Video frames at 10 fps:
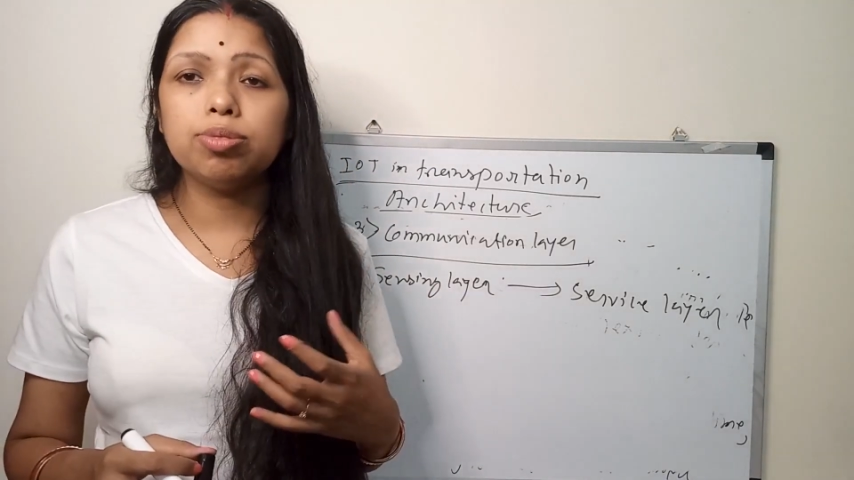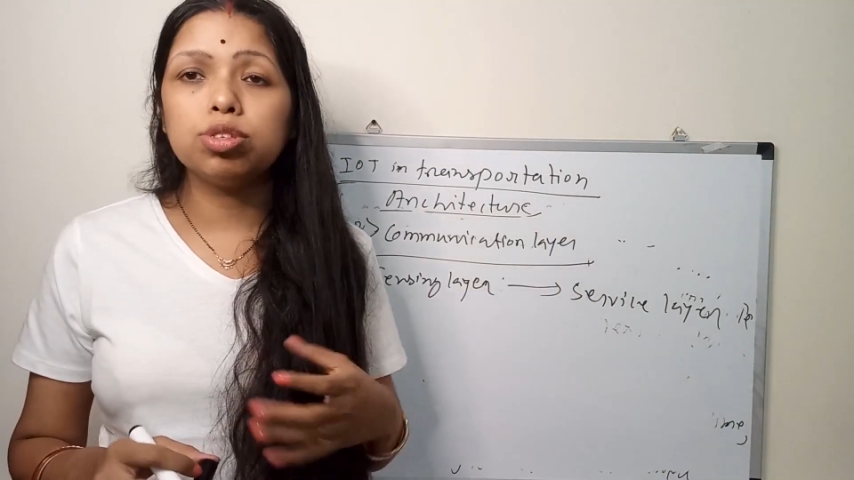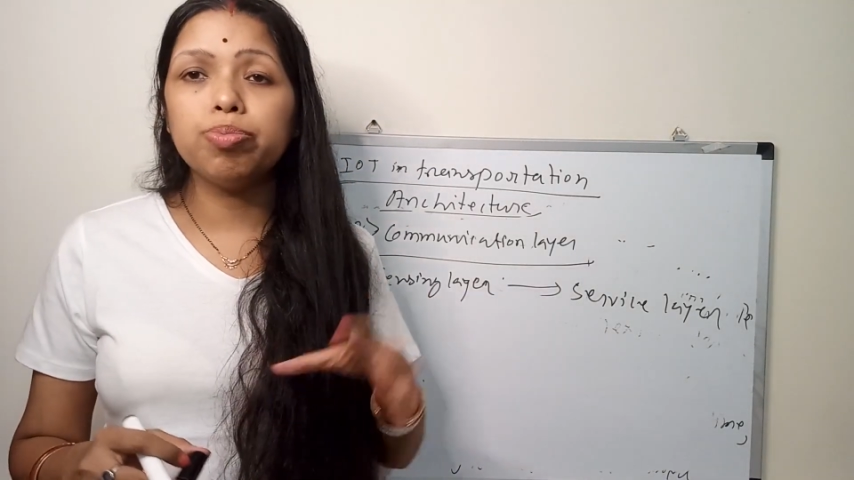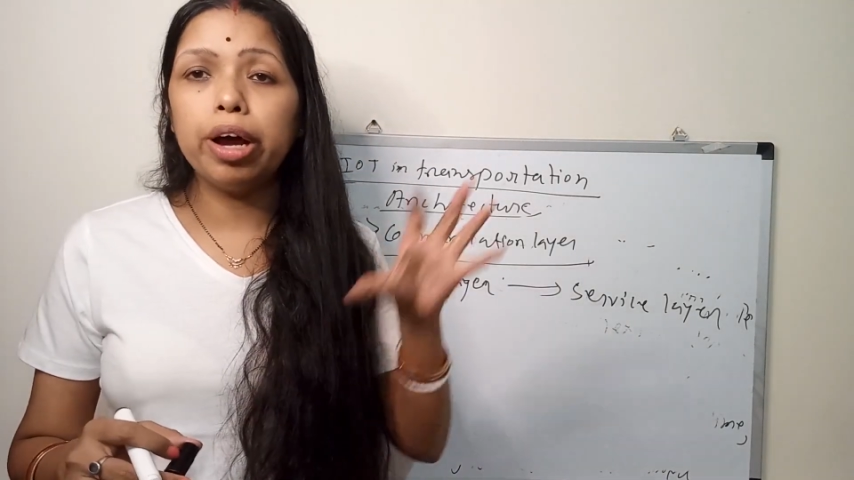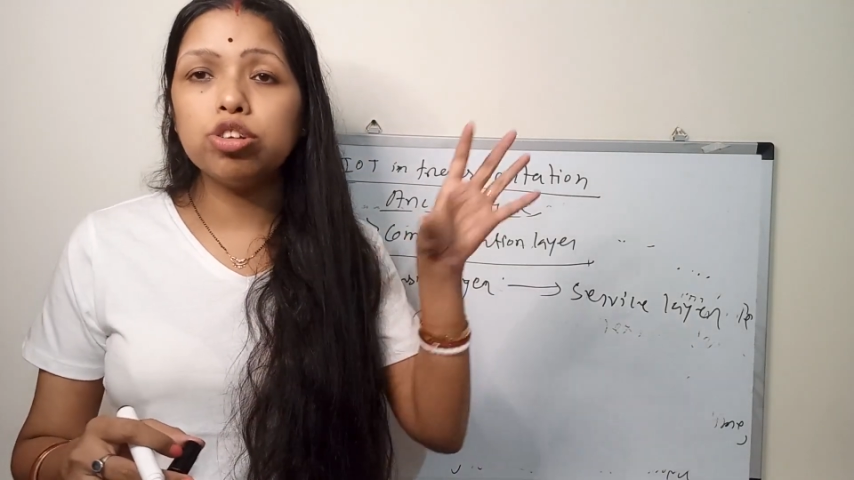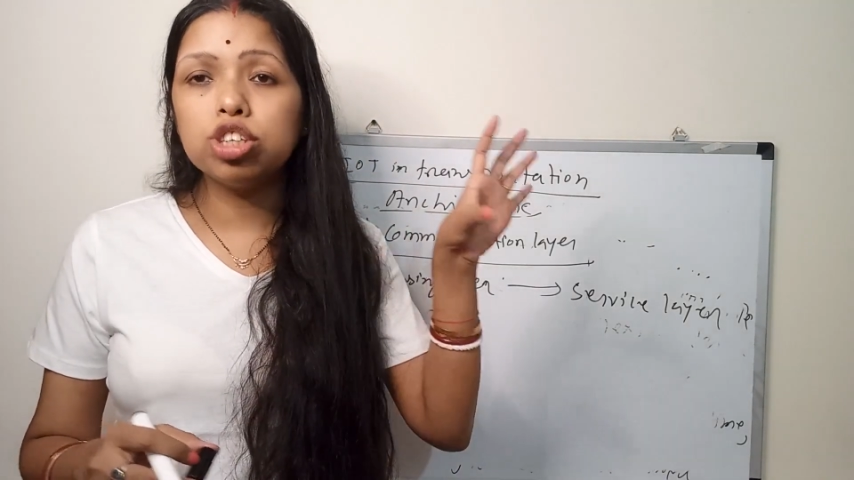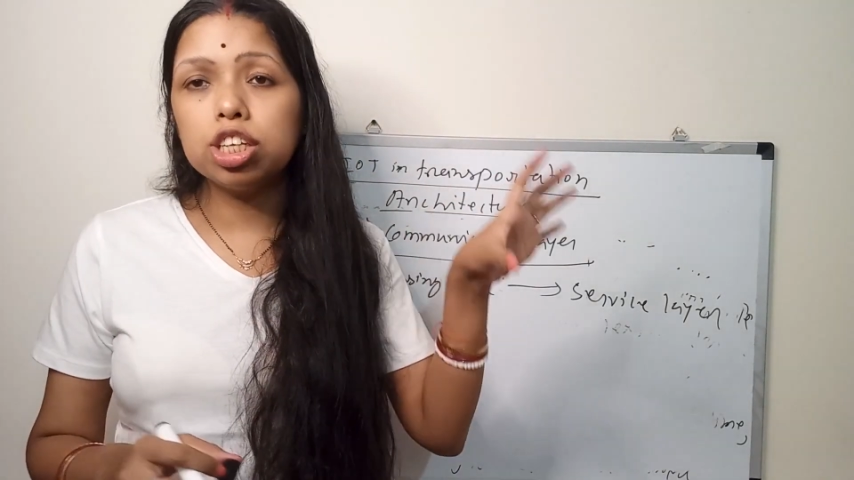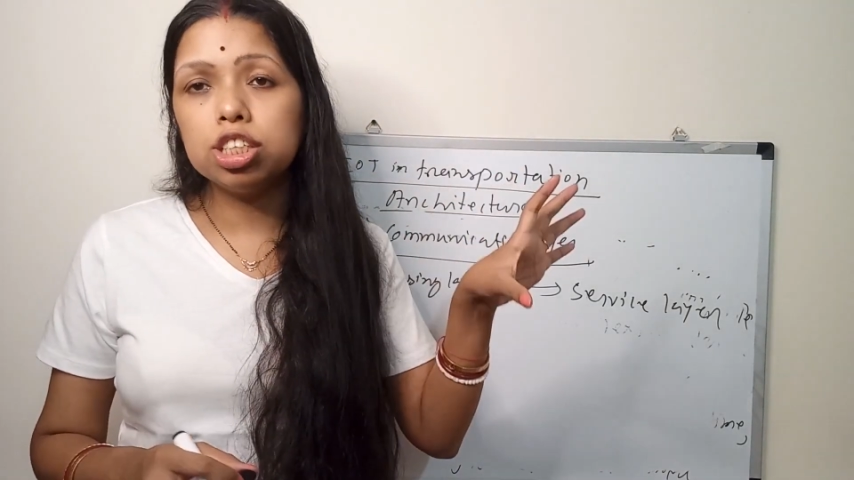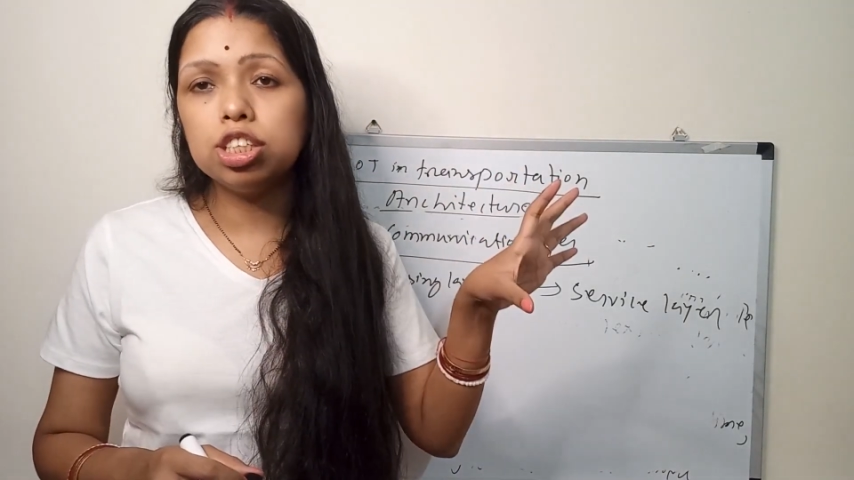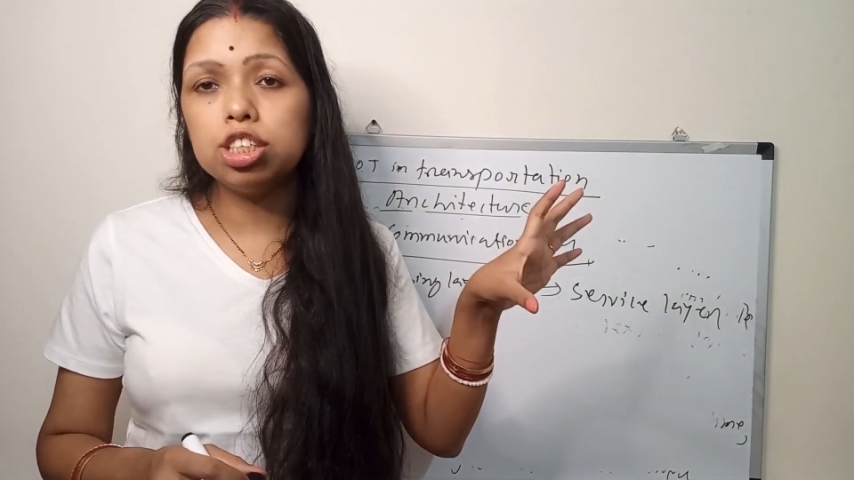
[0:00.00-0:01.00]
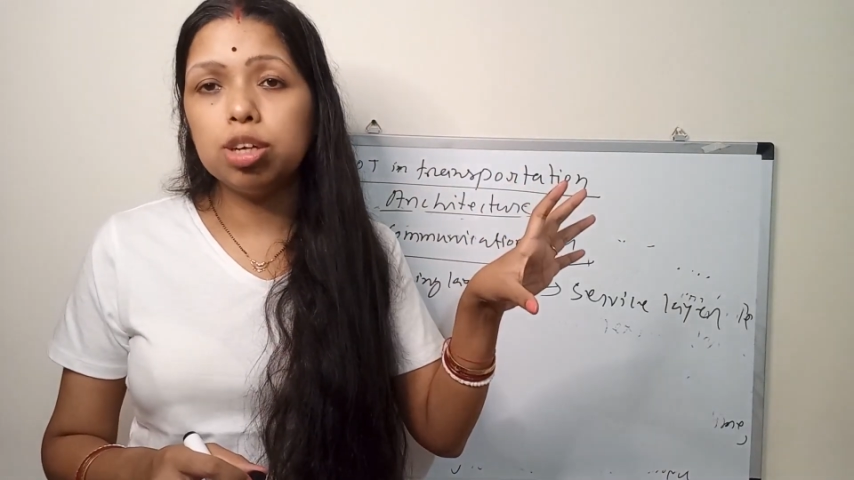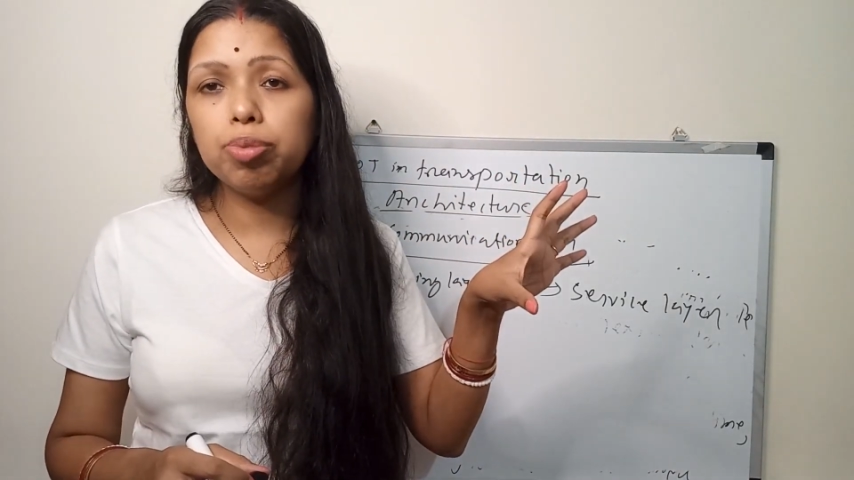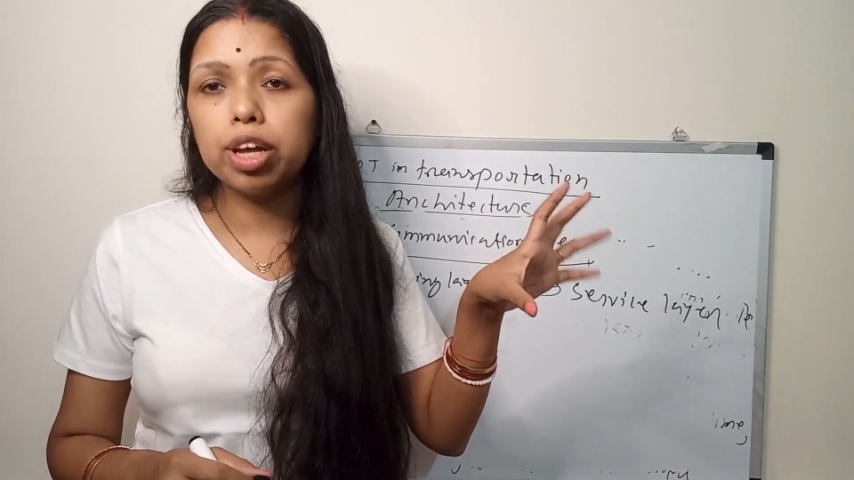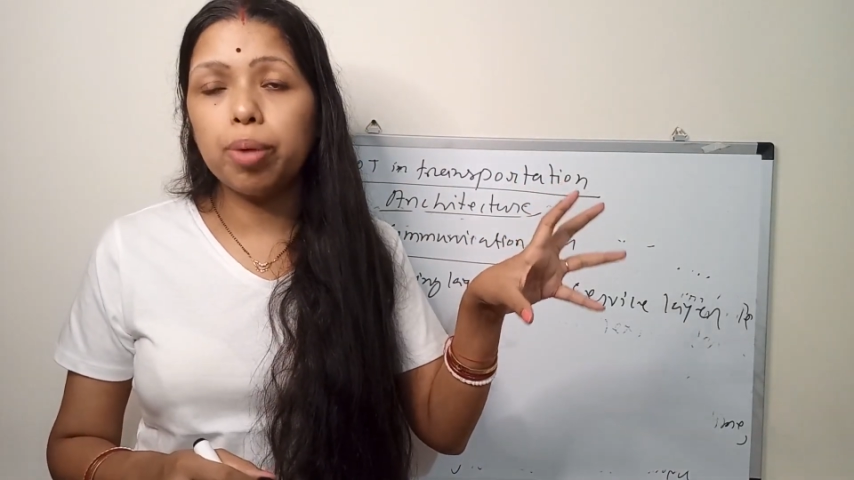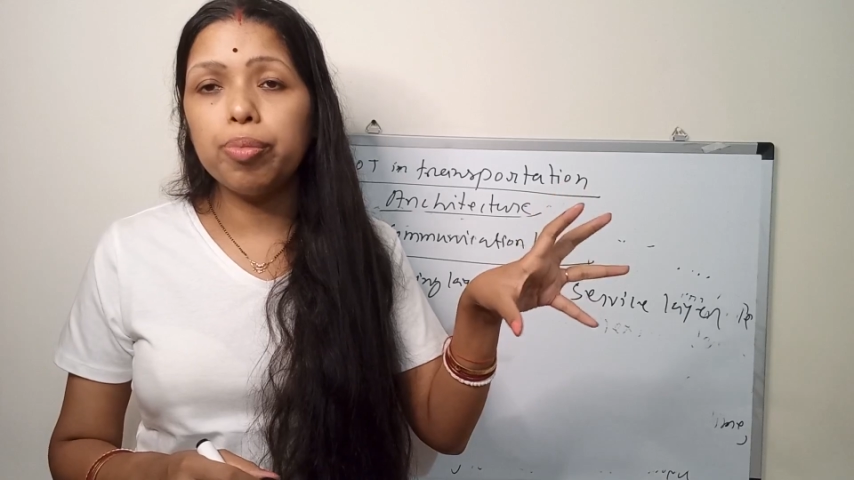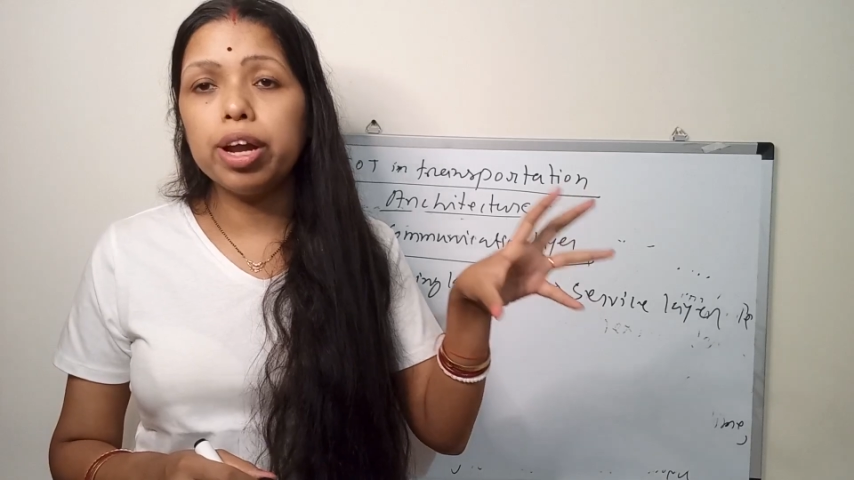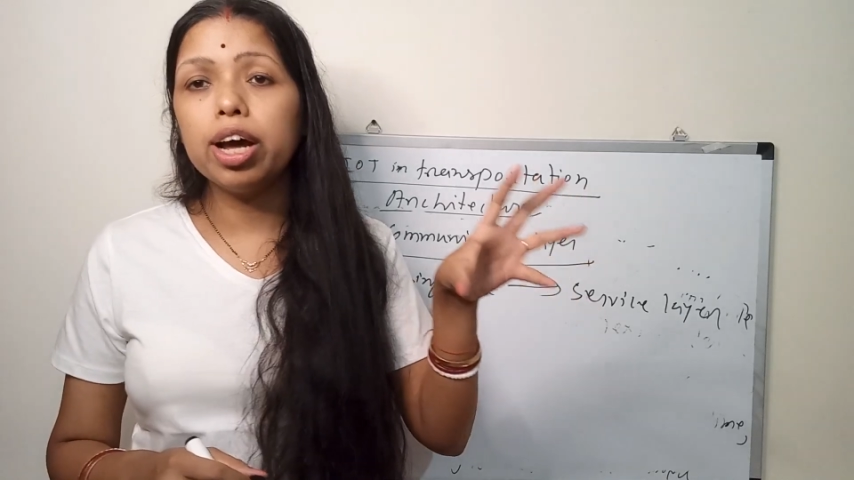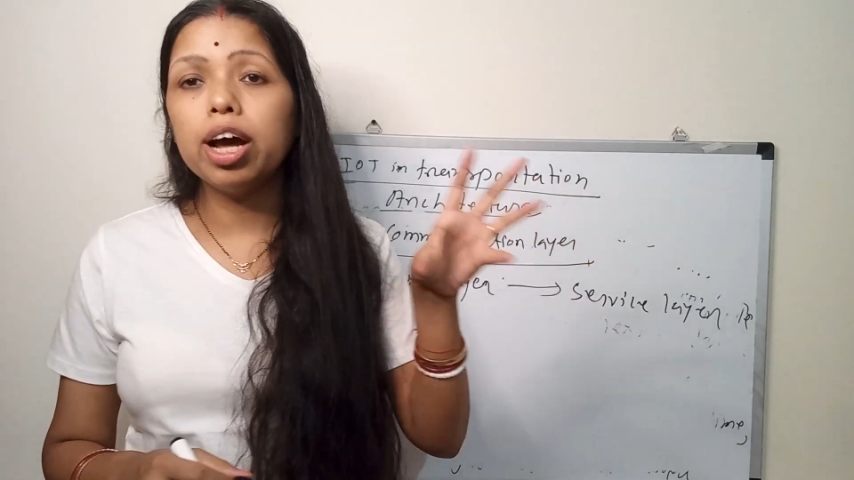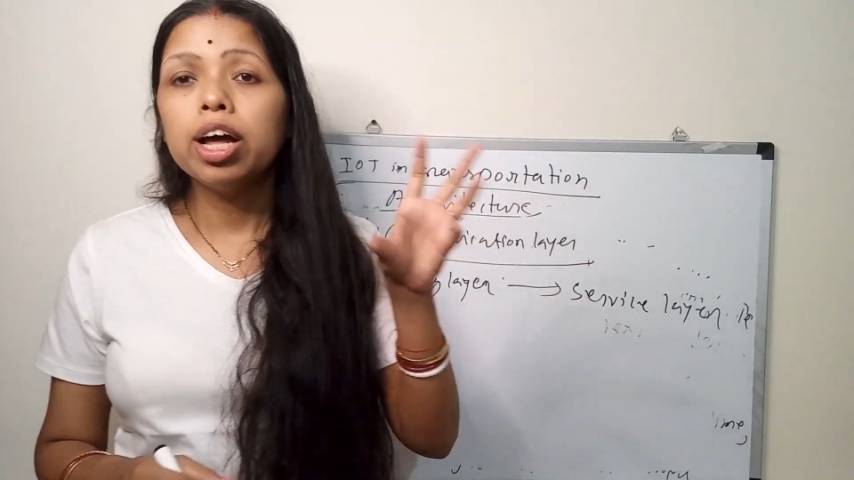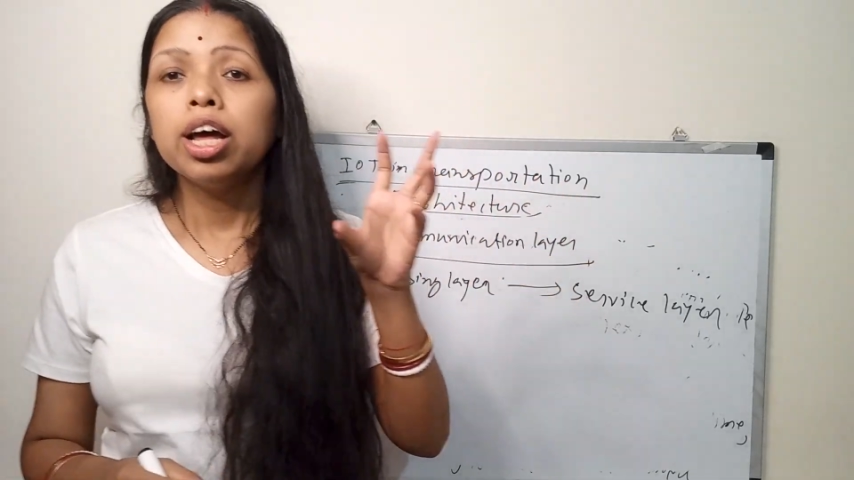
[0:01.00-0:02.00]
Suppose by using the CCTV
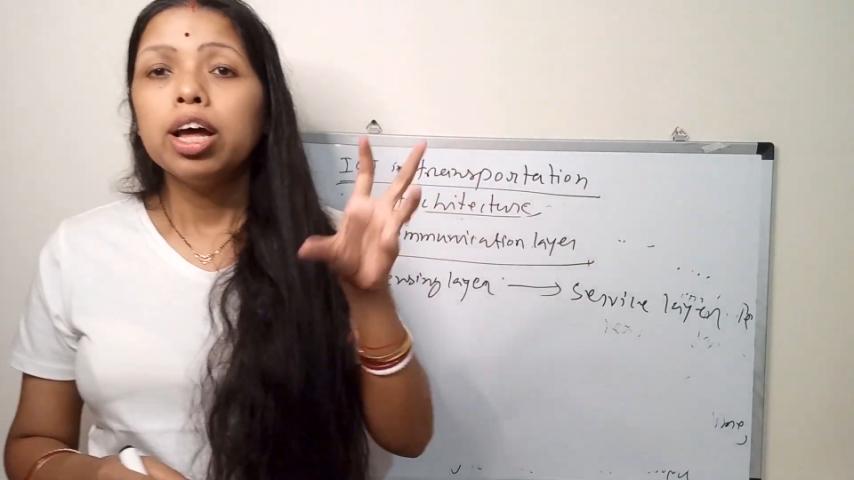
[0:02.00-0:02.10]
camera,